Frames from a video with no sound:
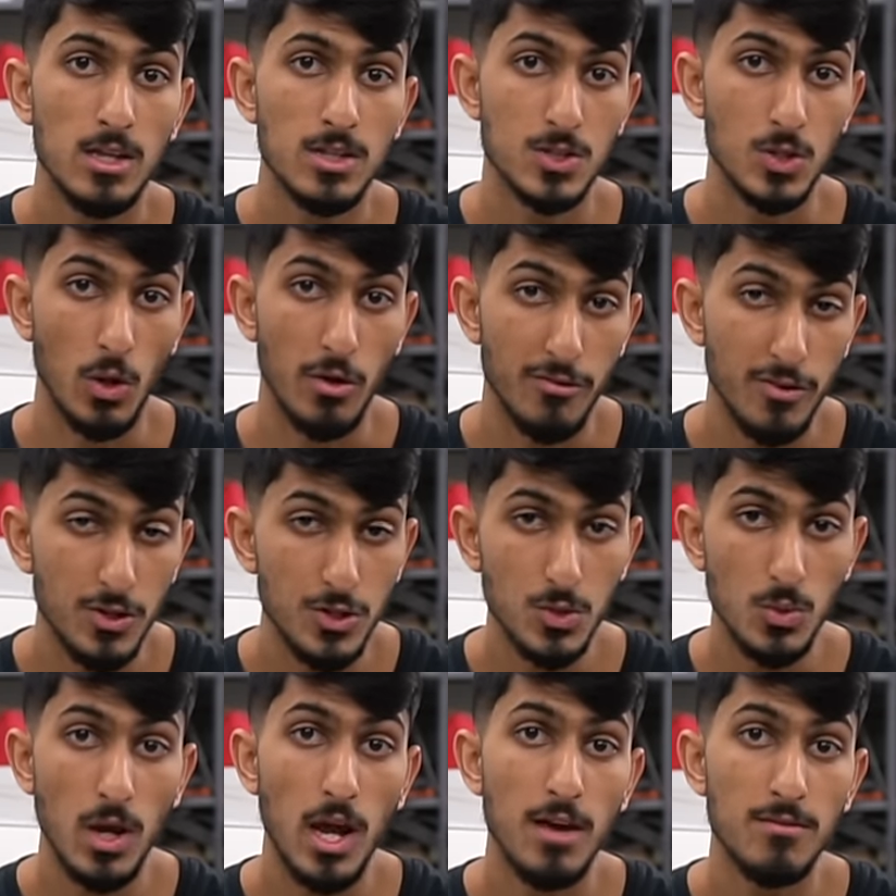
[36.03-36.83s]
So if you
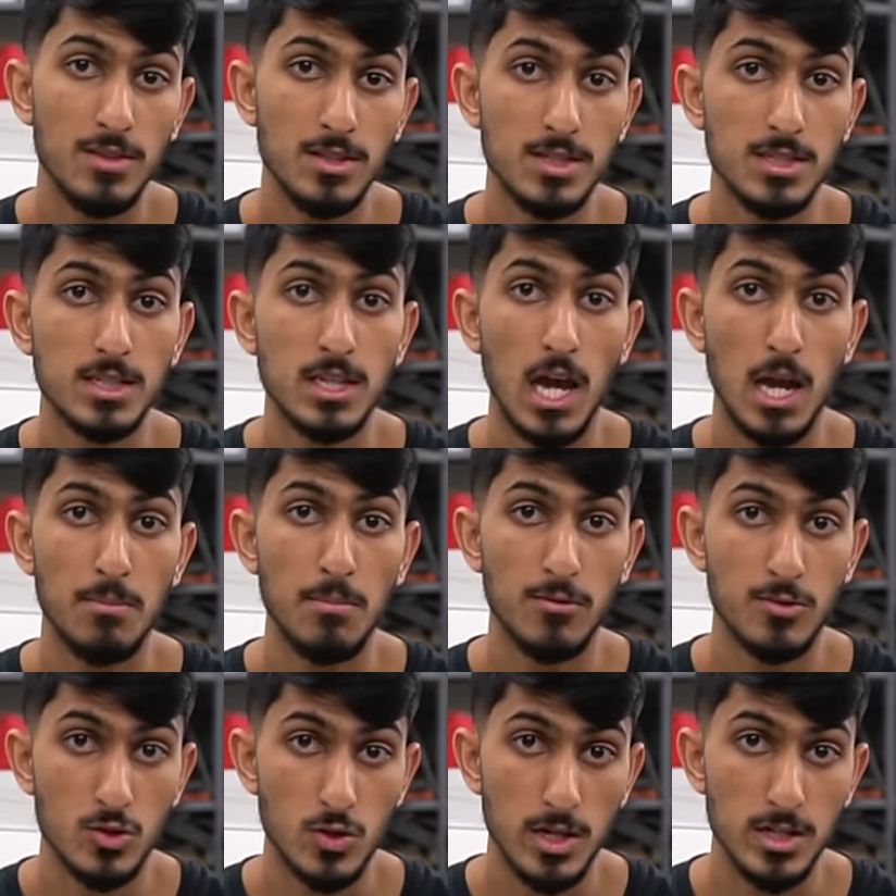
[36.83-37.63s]
do have this
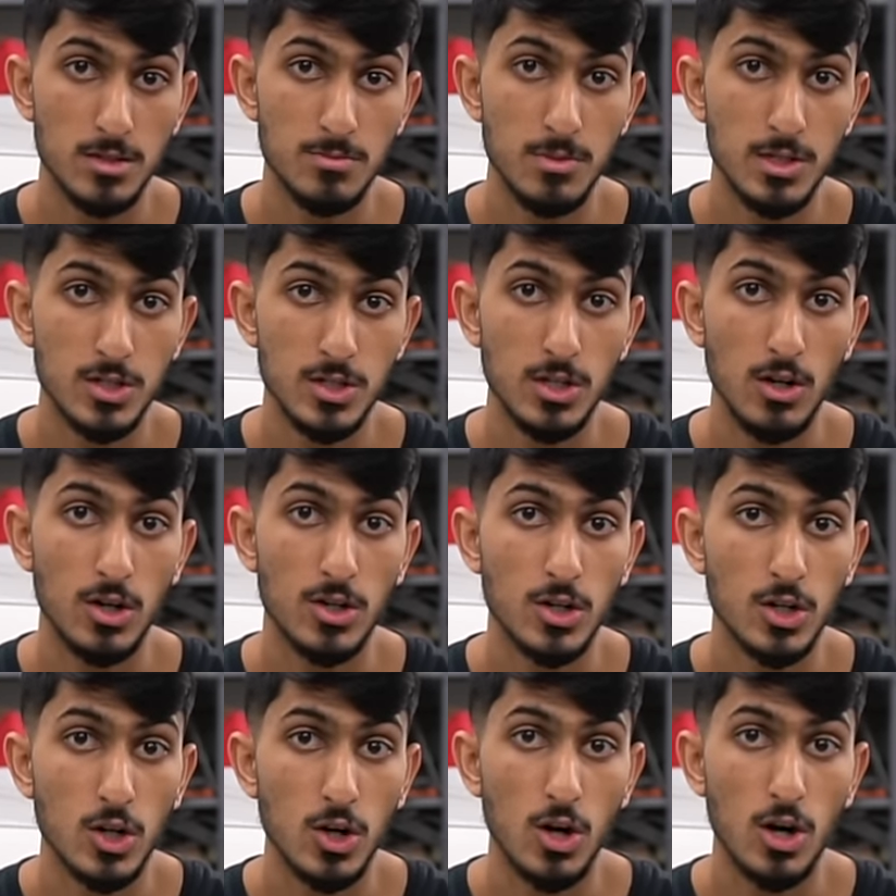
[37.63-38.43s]
type of transmission on
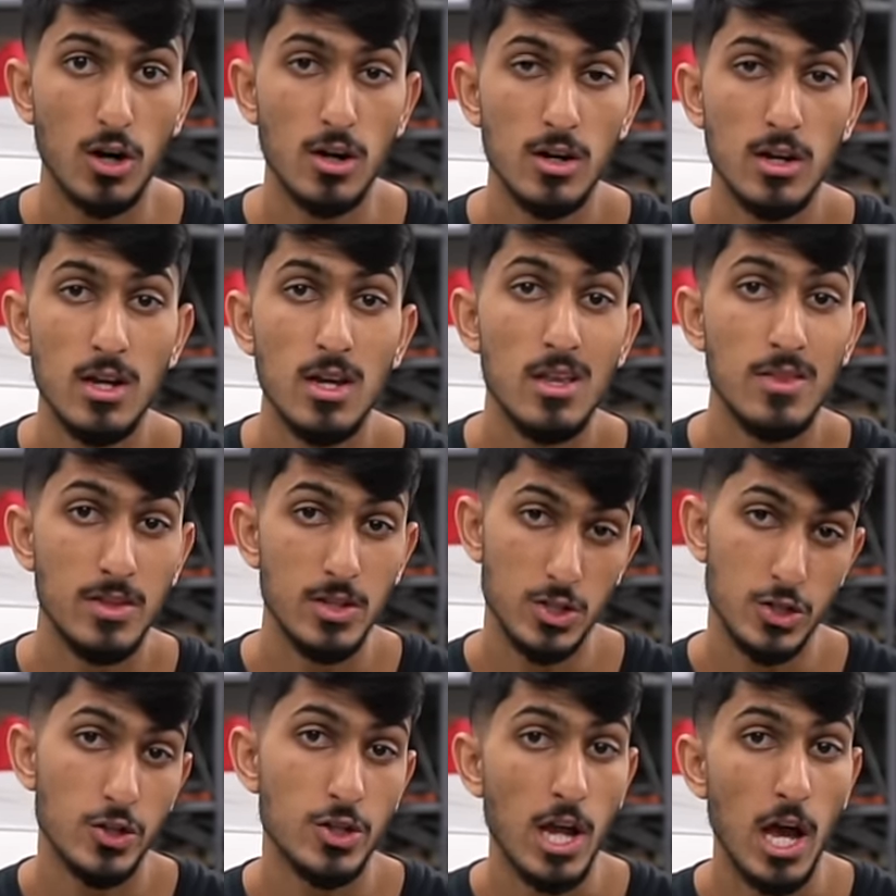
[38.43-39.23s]
your car,
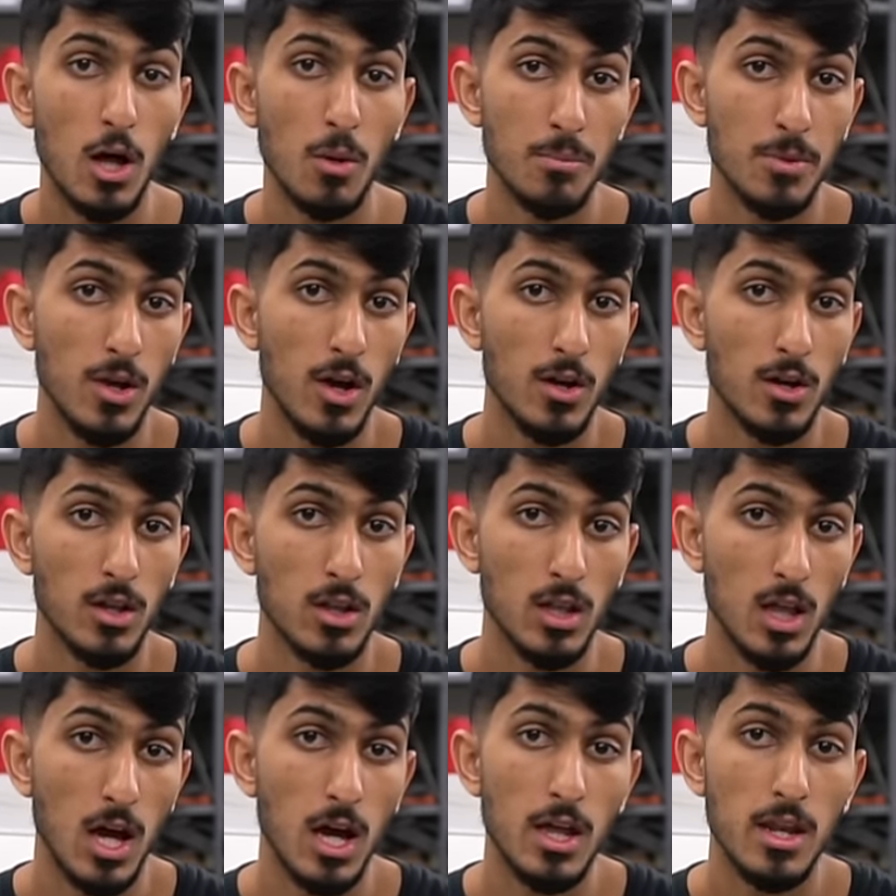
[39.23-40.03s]
this should help you out a
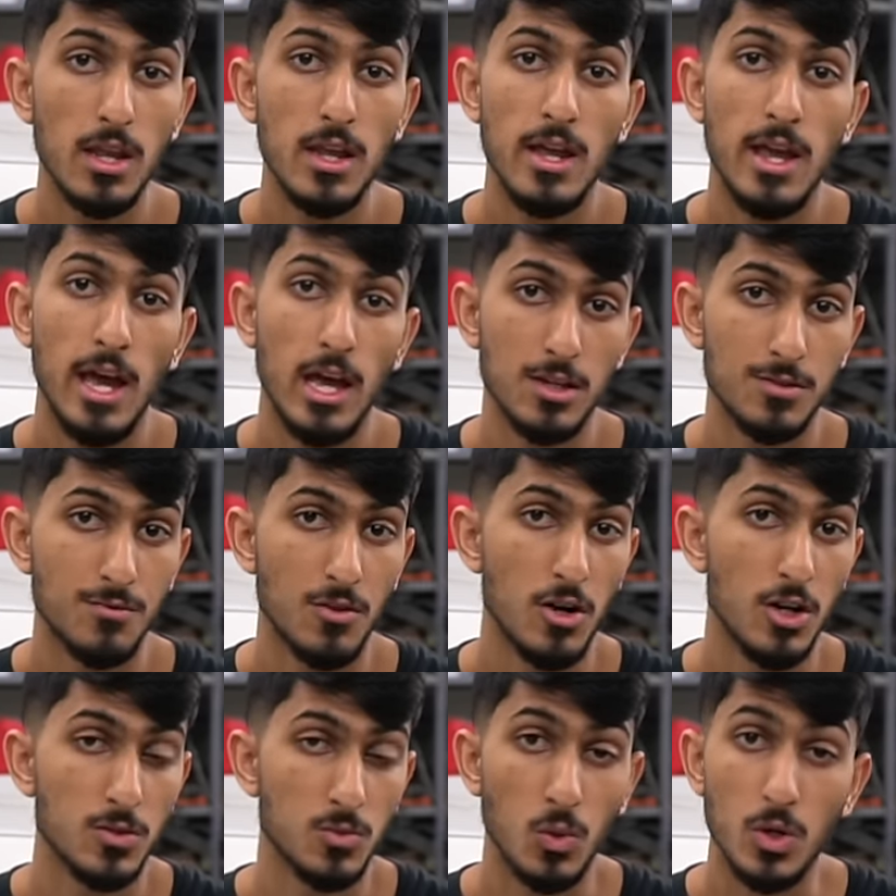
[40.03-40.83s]
lot as
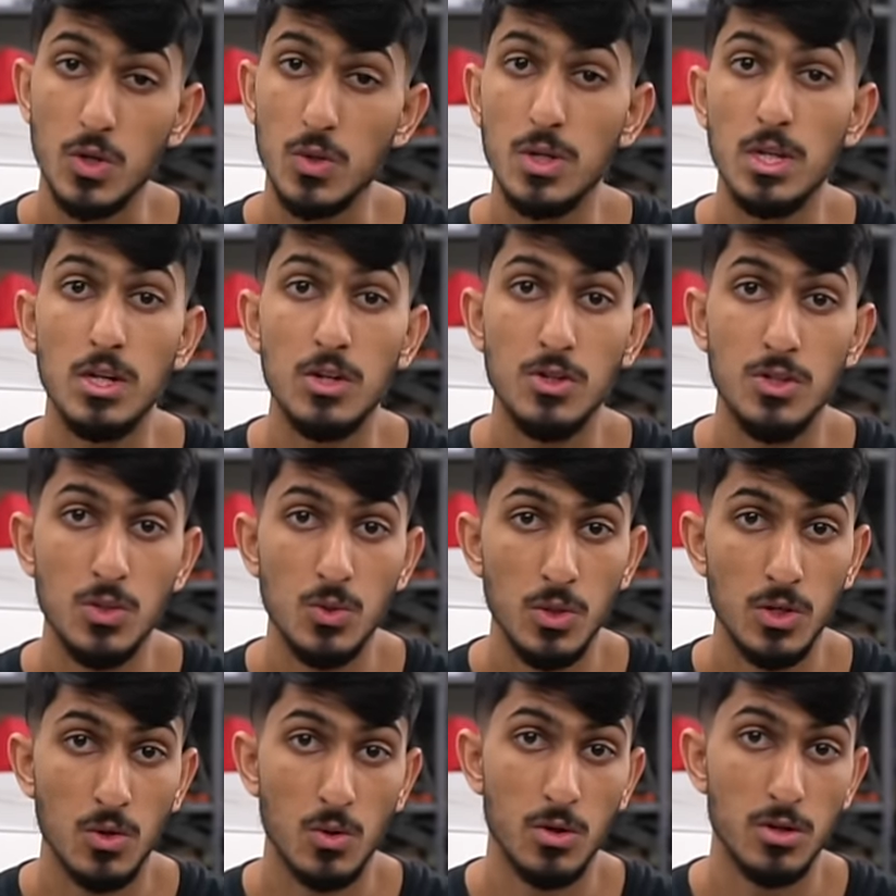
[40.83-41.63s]
far as what you need to
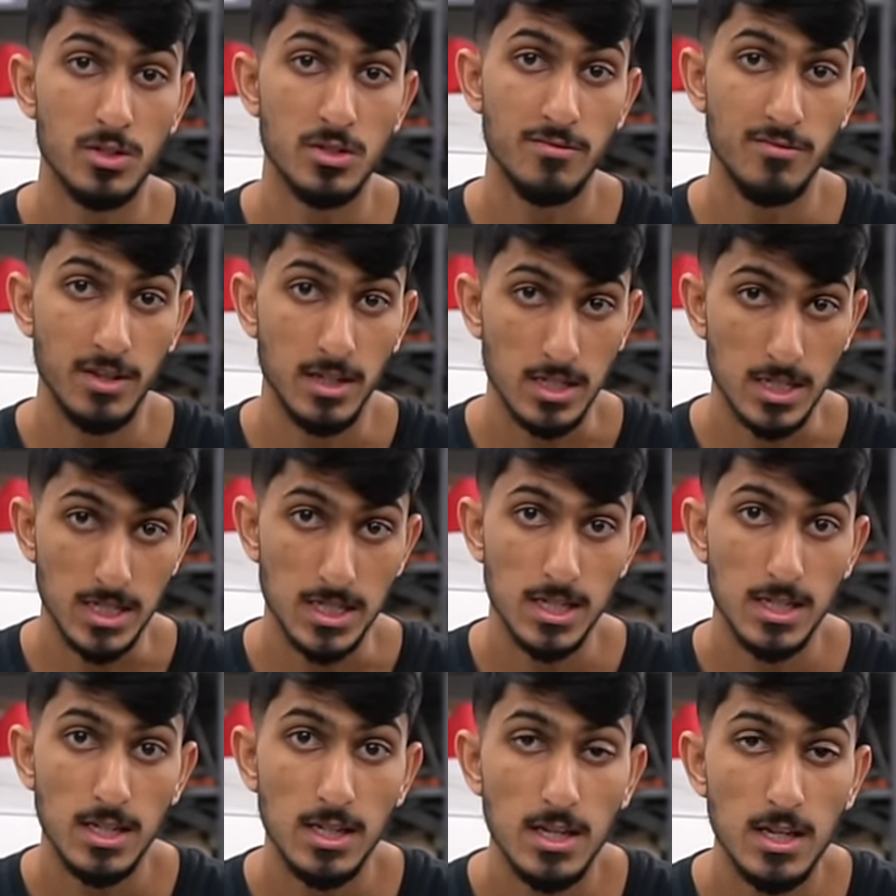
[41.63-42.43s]
do in order to fix
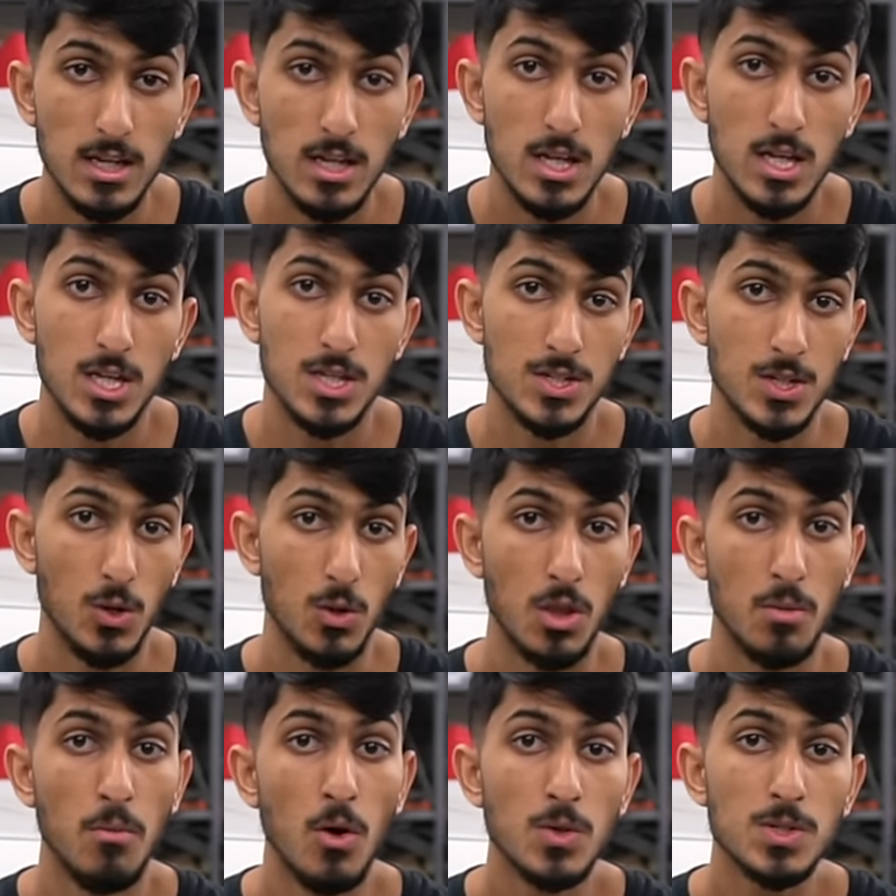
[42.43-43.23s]
it.
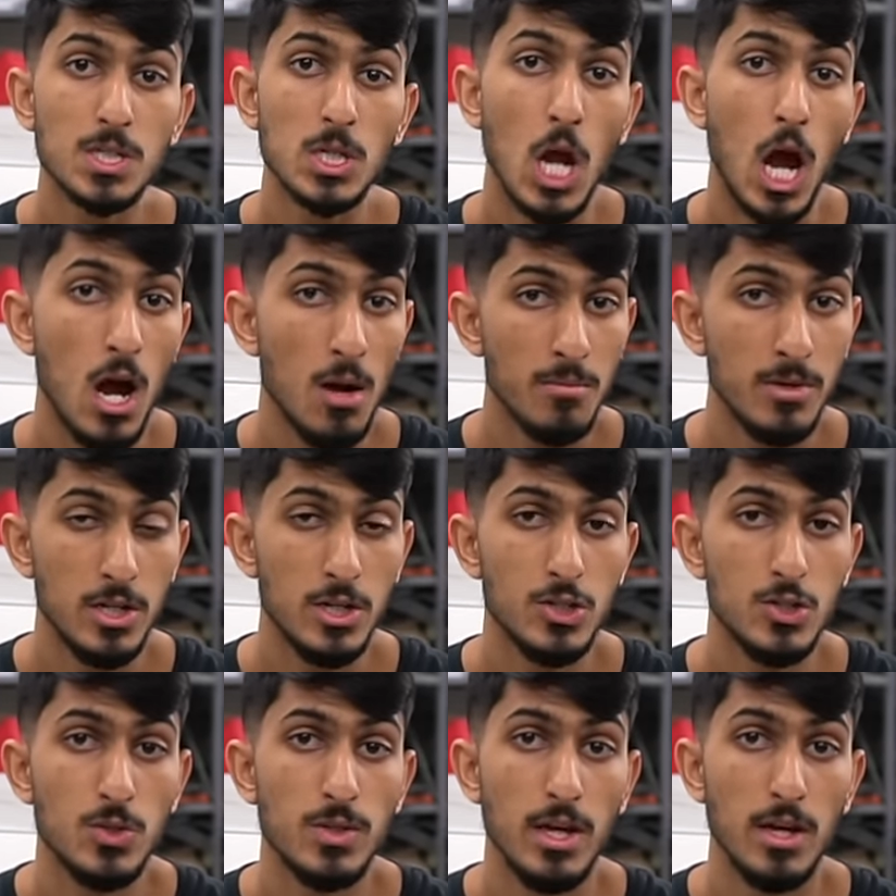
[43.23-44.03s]
So the most common
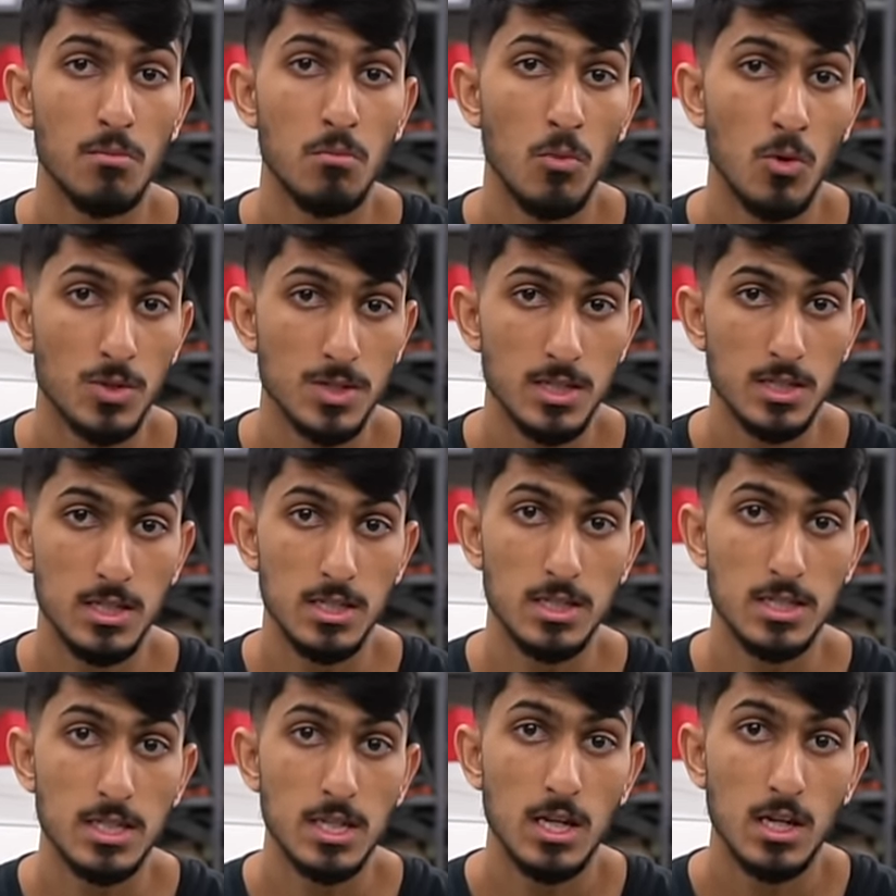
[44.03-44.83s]
issue that most of
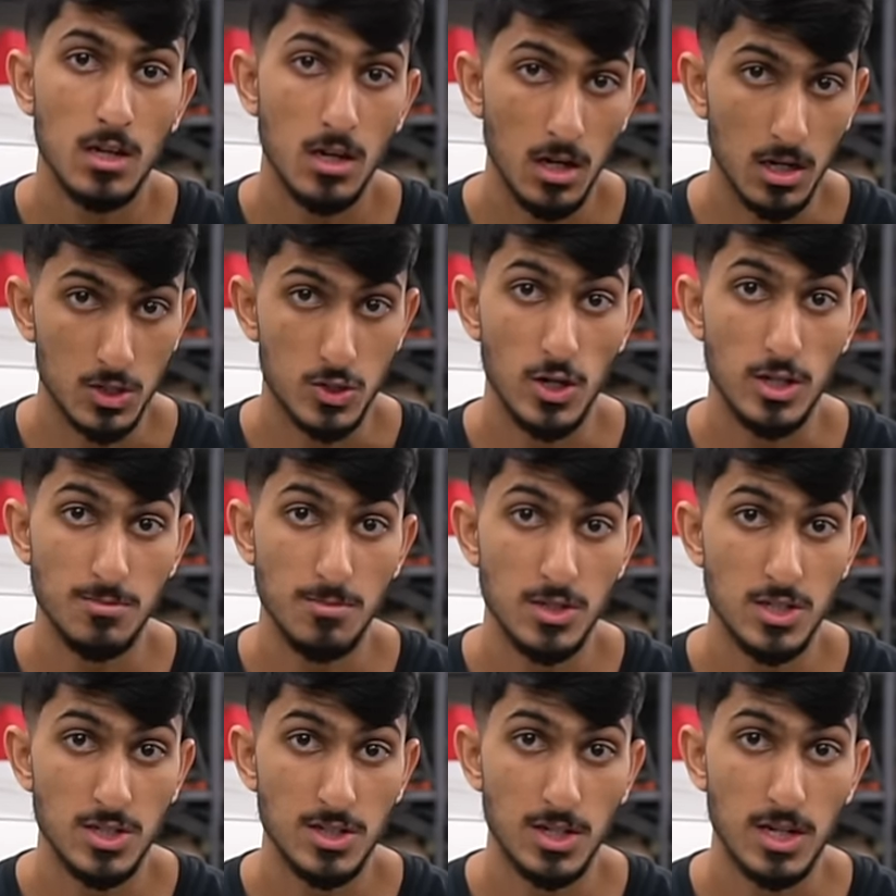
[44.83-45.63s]
these uh,
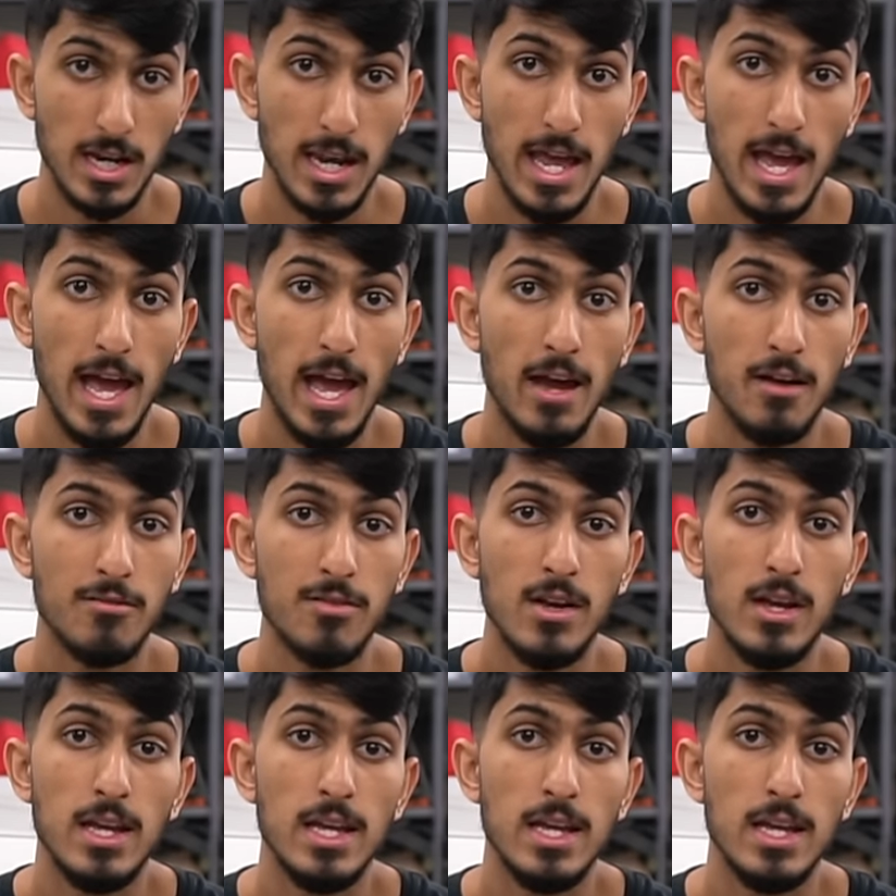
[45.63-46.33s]
transmissions are gonna have